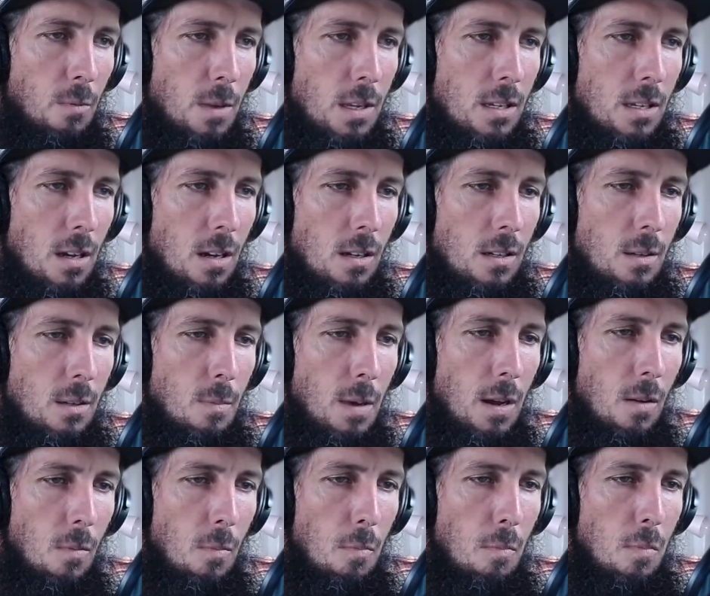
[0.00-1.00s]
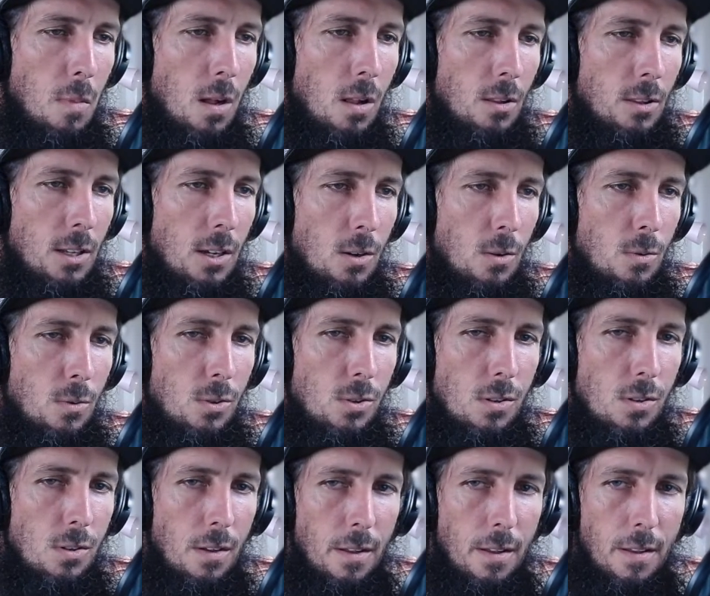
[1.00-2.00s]
we talked about
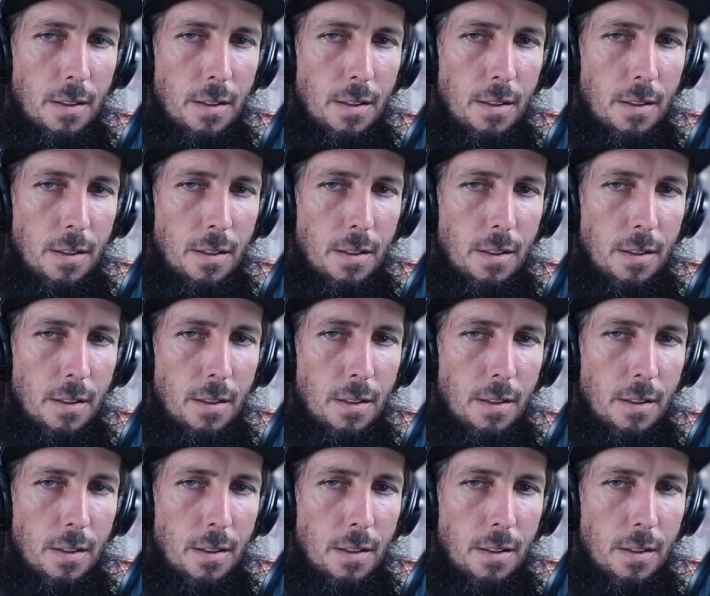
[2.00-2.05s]
maltose,